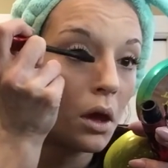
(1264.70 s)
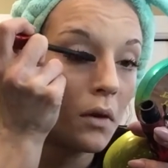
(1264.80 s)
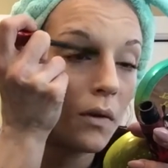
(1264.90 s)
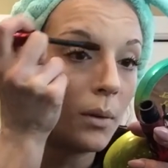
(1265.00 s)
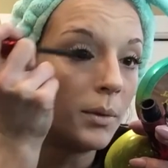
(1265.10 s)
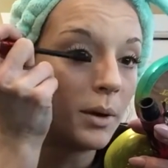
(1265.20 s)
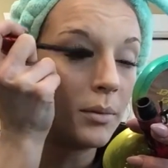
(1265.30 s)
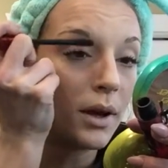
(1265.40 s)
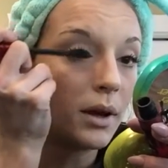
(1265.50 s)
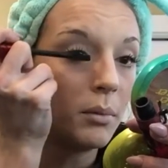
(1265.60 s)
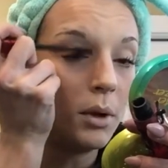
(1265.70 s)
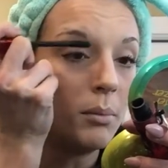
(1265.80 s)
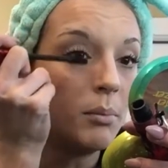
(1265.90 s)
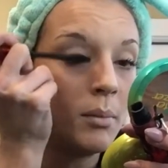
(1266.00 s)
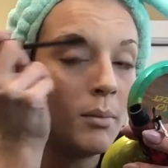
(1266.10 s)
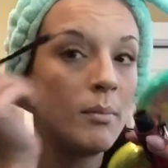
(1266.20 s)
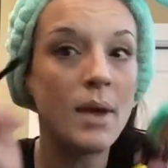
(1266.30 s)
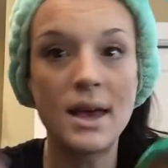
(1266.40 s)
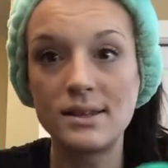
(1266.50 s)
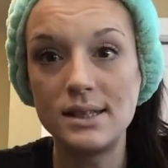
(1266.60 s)
because sometimes I can be
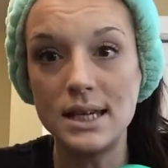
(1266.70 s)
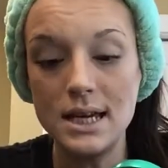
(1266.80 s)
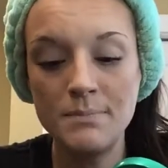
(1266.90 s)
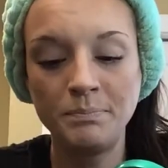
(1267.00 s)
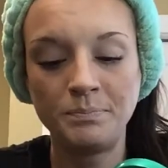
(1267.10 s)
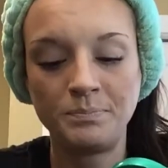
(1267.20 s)
messy.